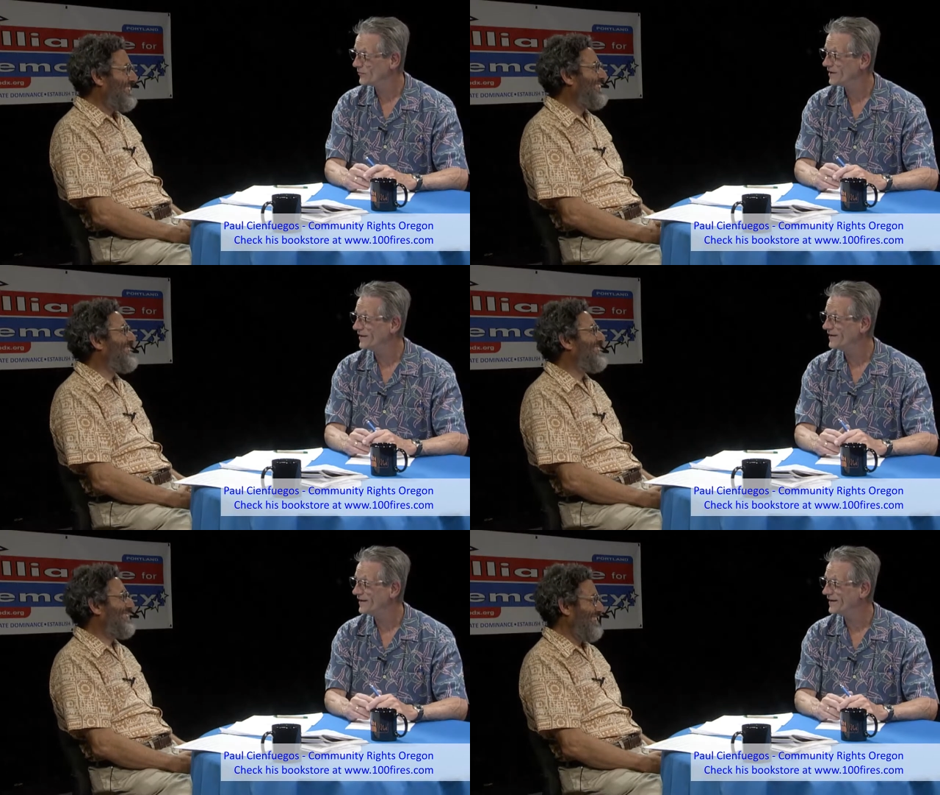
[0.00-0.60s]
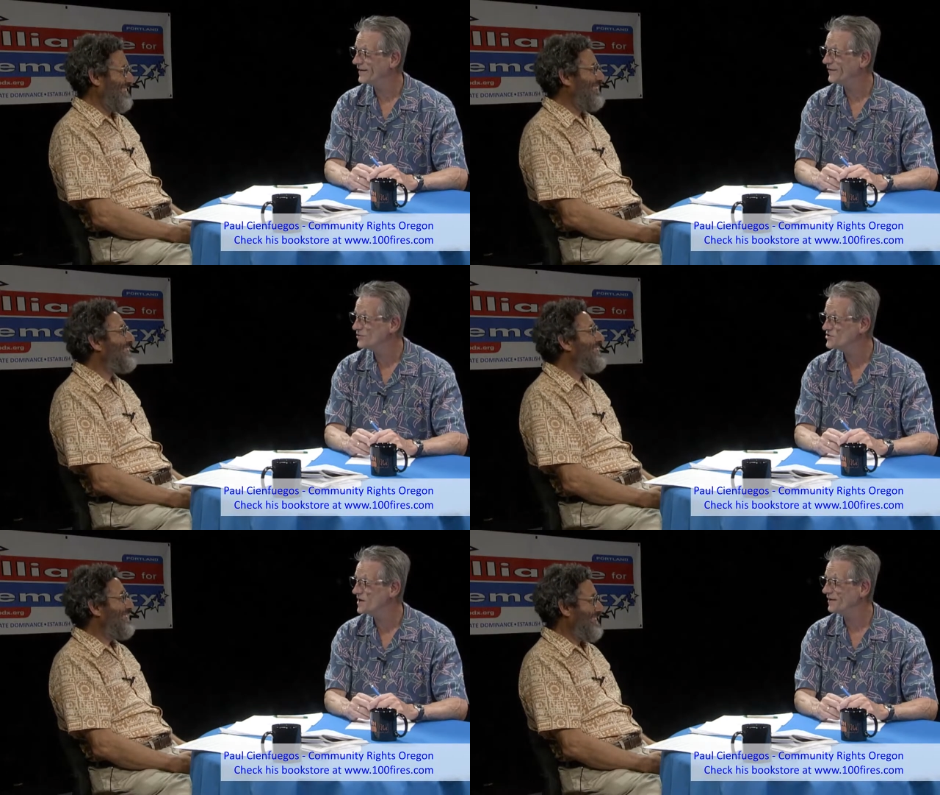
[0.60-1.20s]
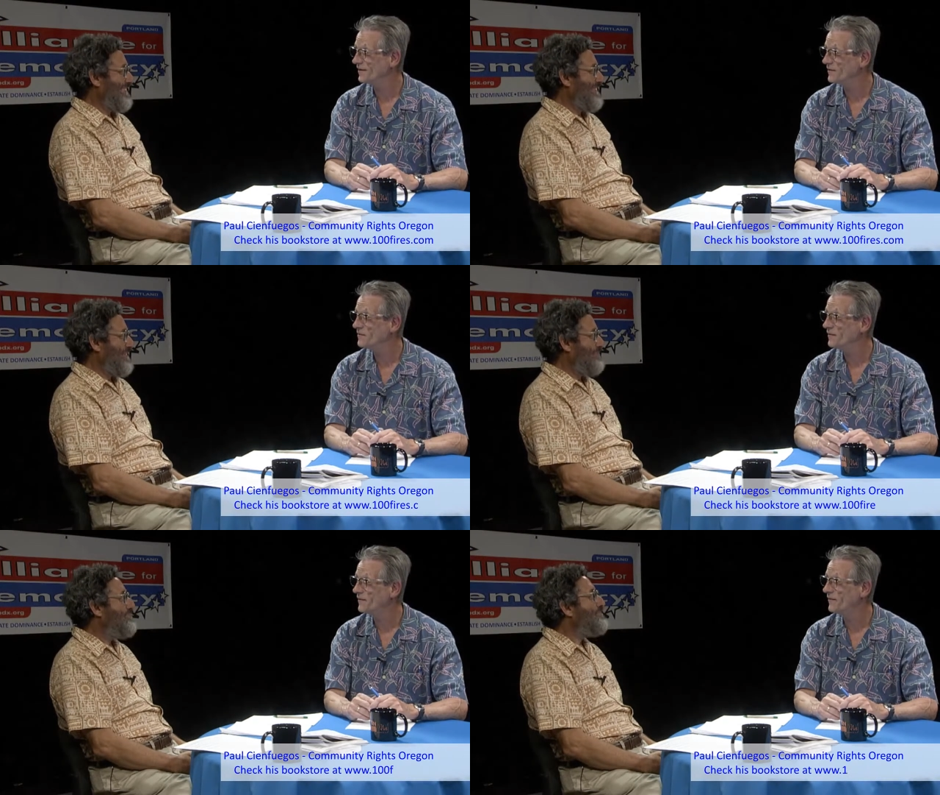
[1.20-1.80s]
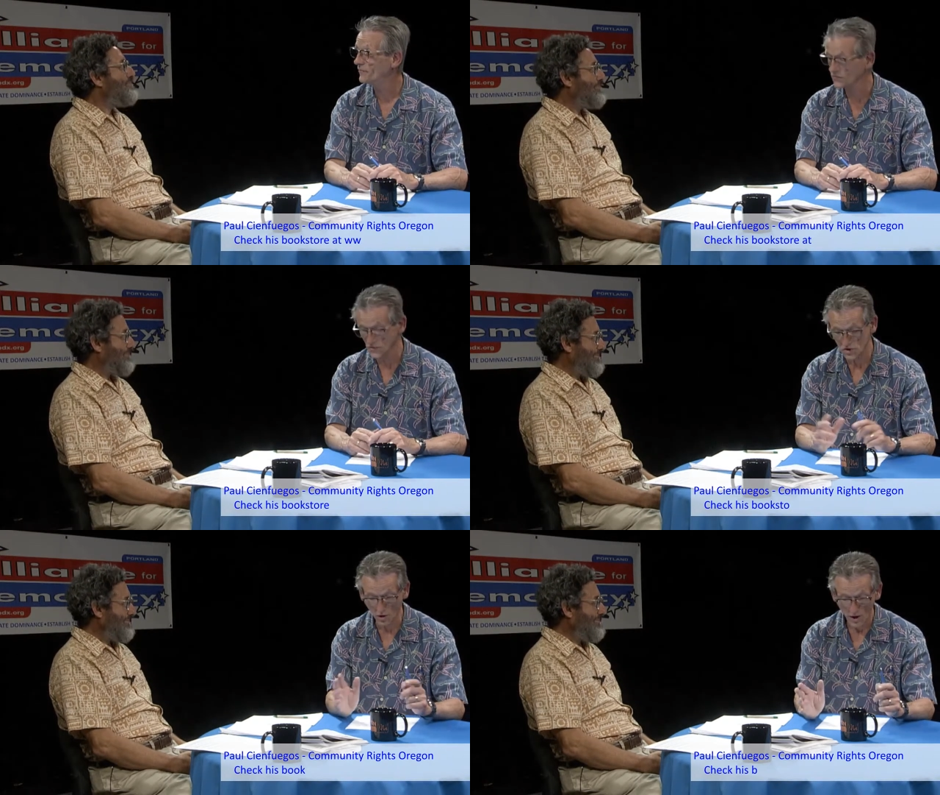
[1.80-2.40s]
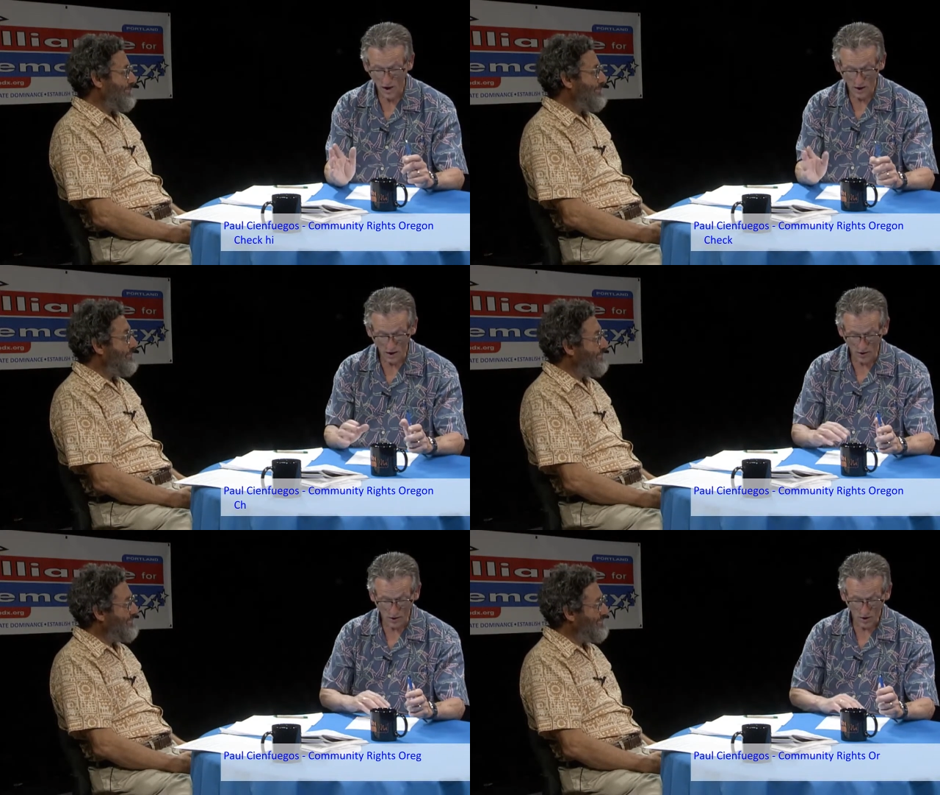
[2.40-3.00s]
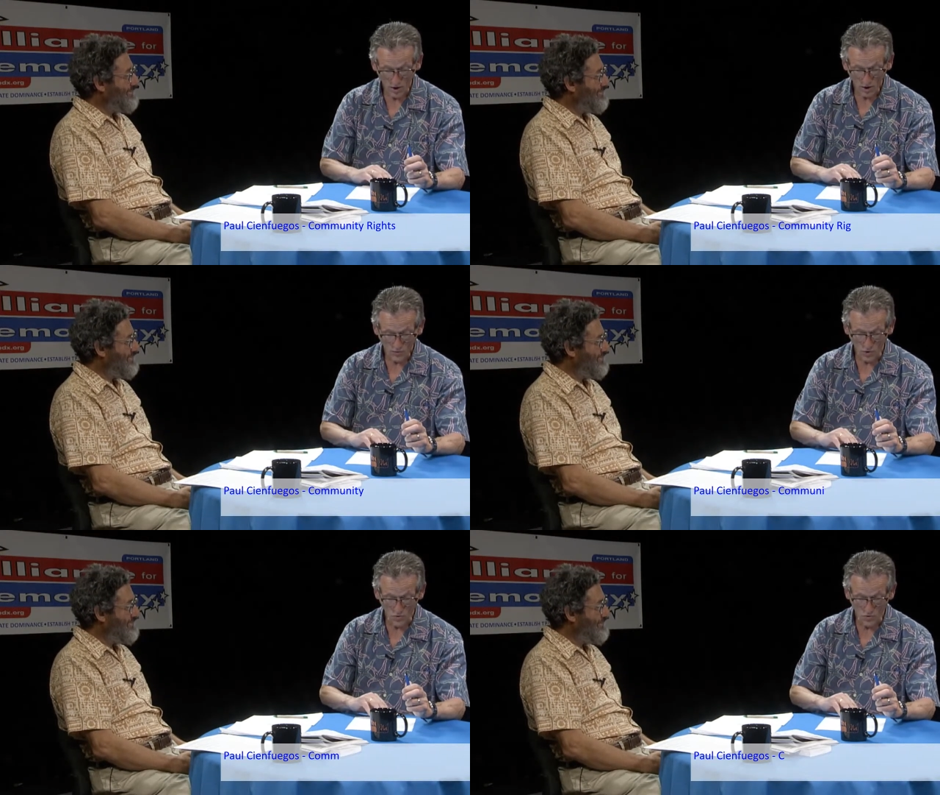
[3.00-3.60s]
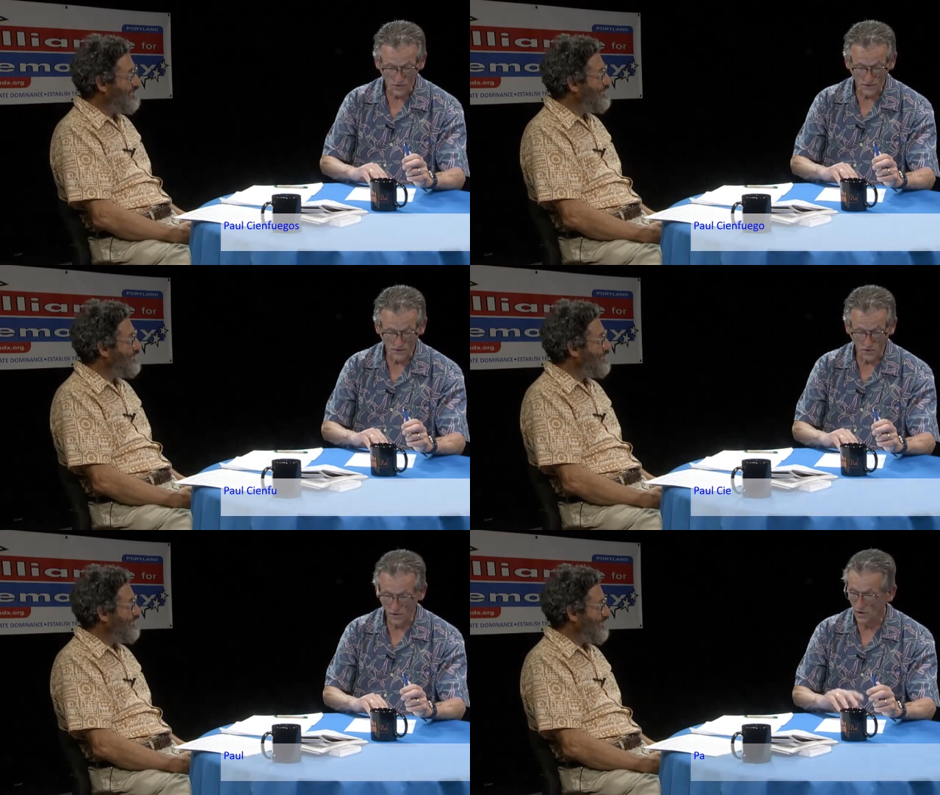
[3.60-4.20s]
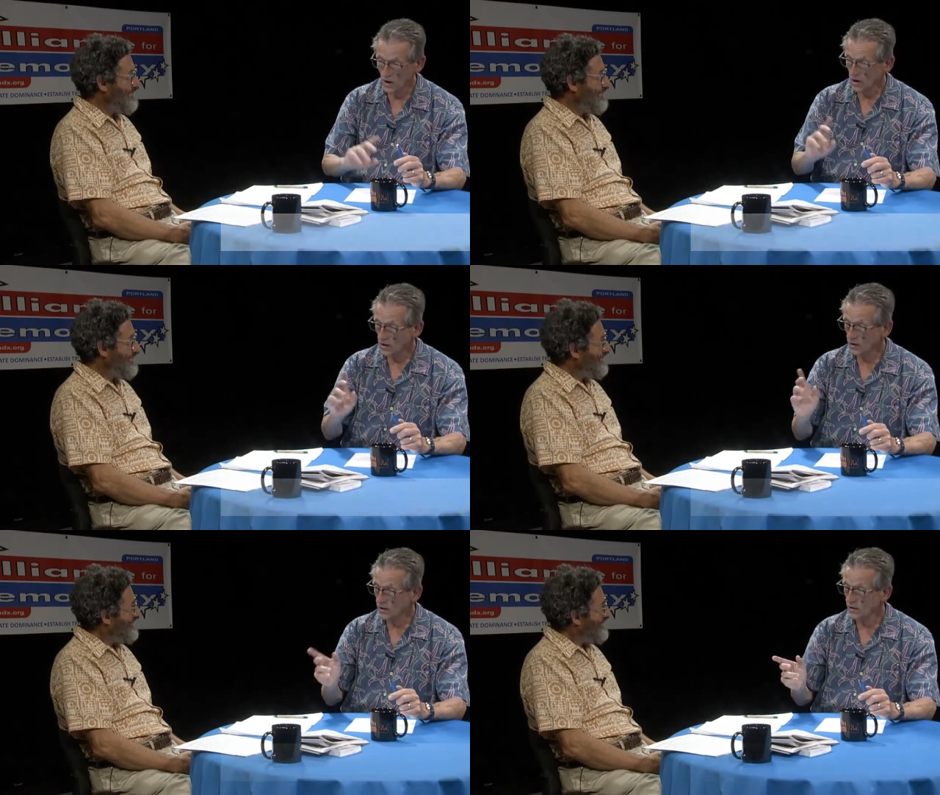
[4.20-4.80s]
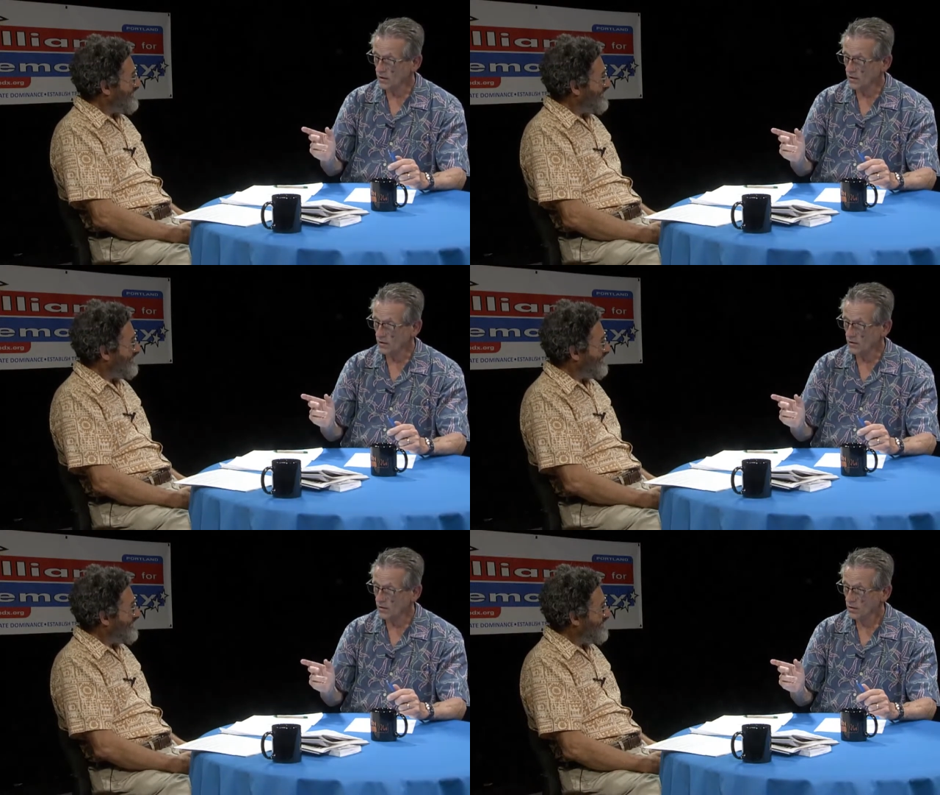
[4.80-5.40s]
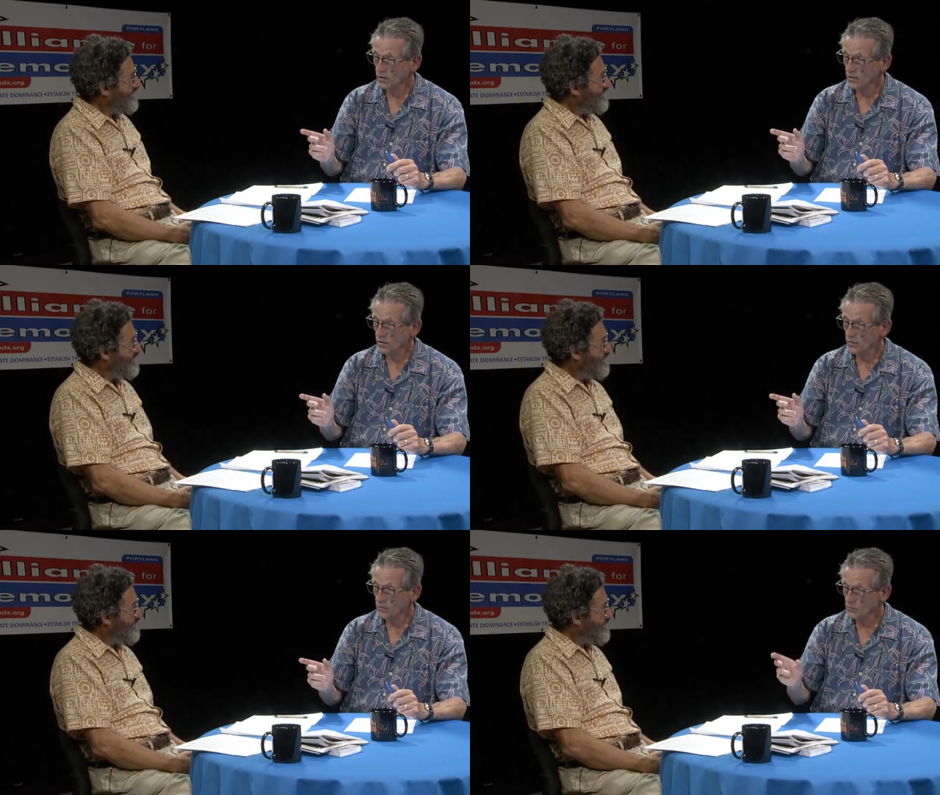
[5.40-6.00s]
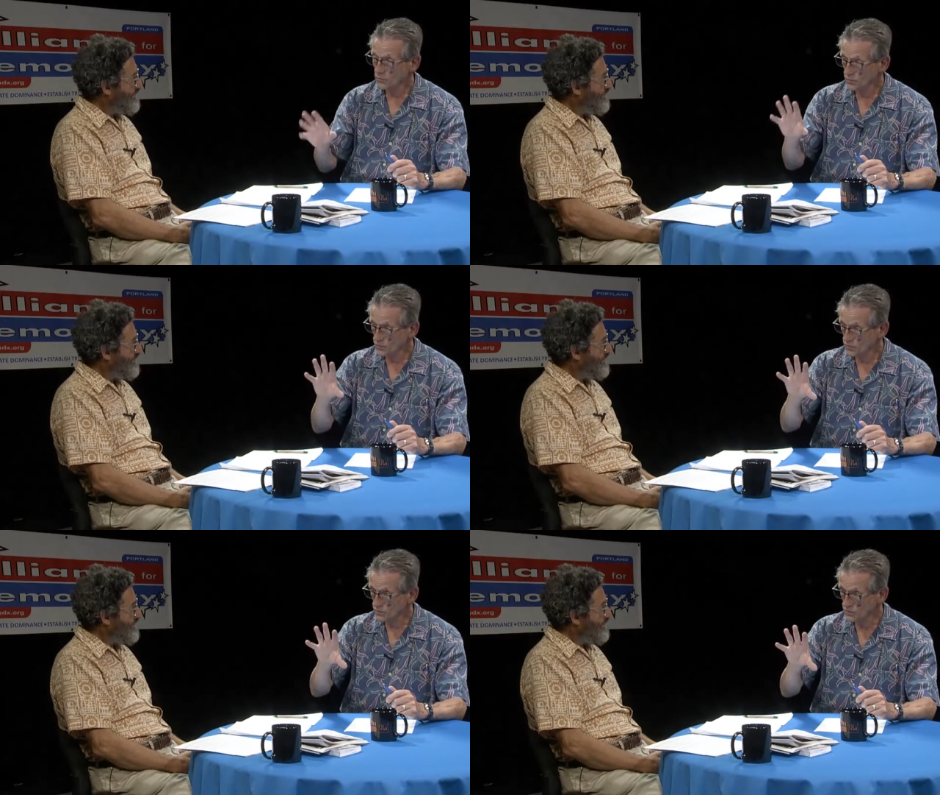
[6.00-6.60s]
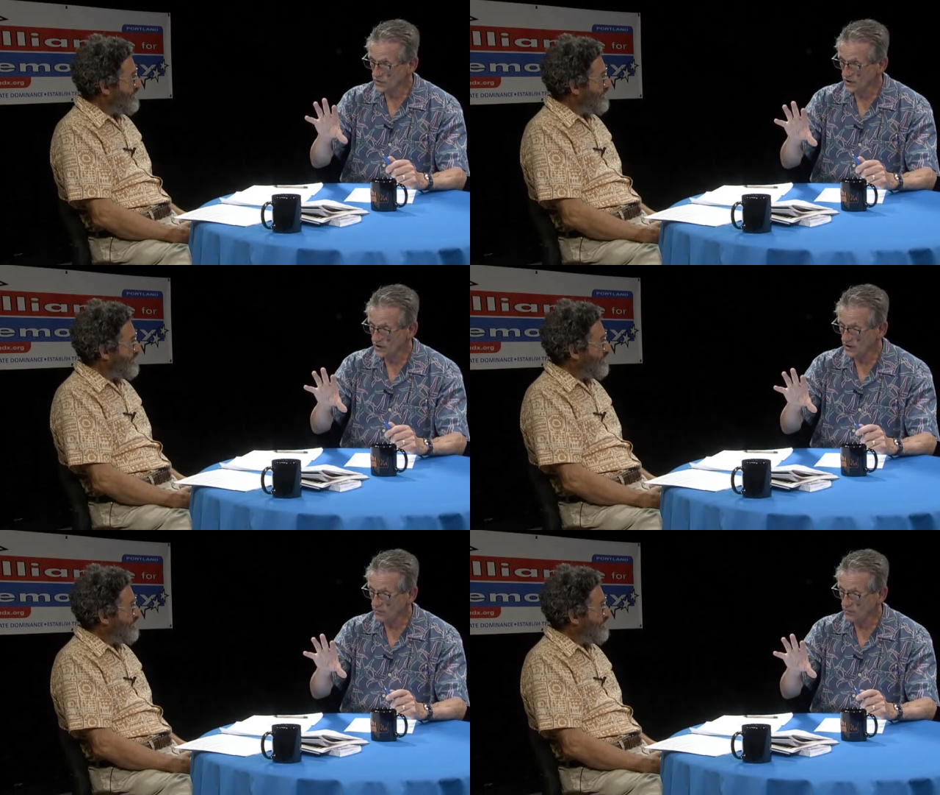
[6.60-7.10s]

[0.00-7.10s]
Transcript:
Speaker 1: read it and understand it. Um, so, uh, moving forward, uh, the